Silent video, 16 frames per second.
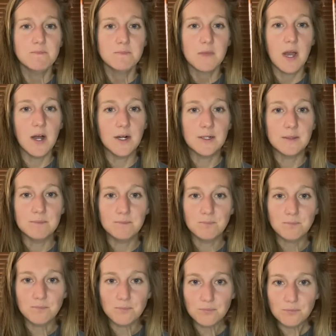
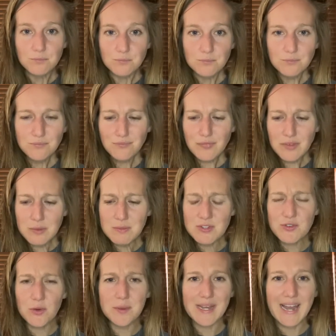Miss
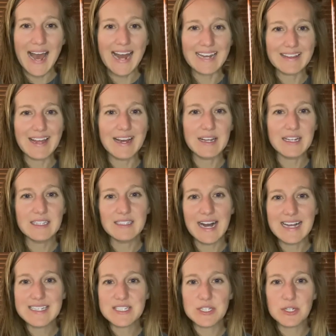Woman added that
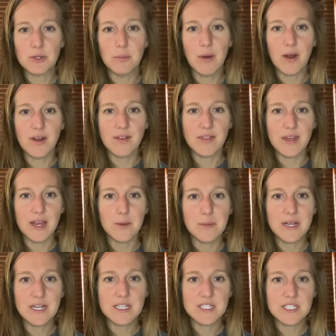last little part there
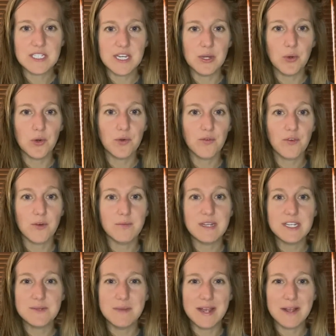because in order for me
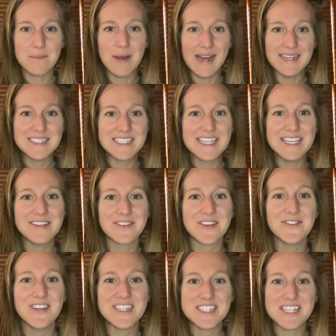to make my scene
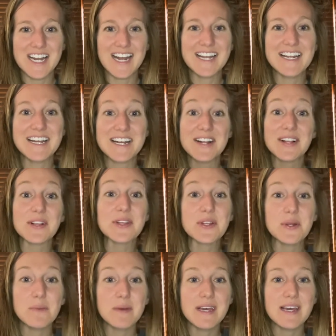revision, I needed a
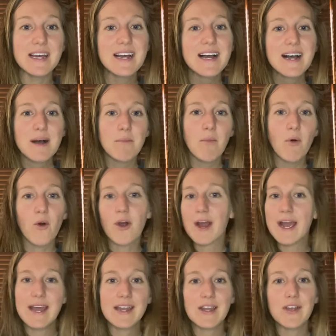little bit more.
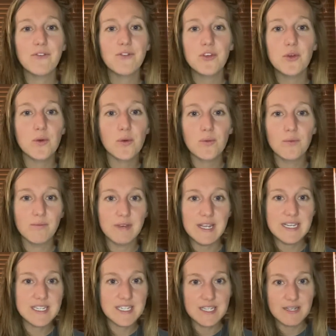And if you
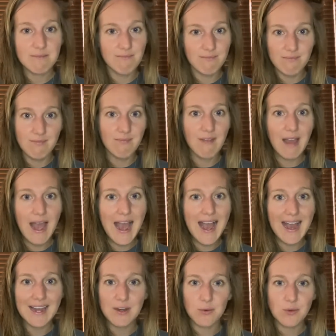need to
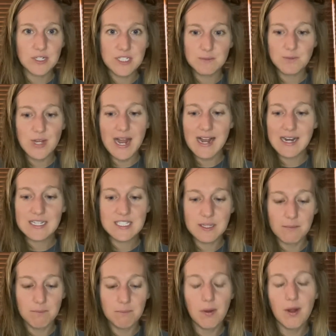add or subtract
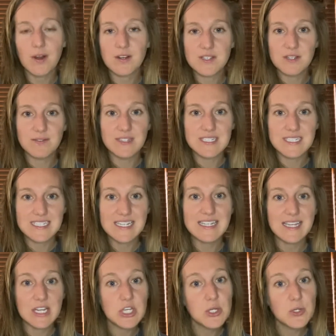some parts of the scene
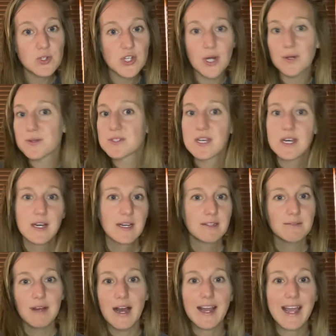that you chose,
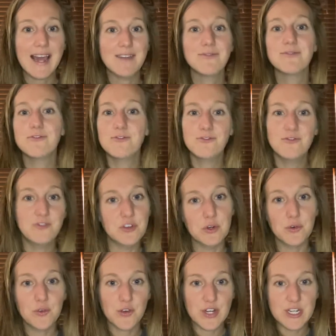again, feel
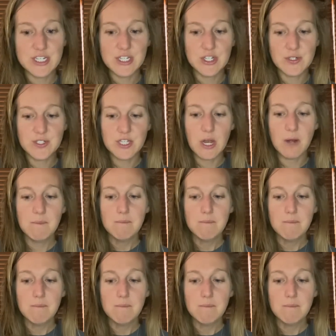free to do so.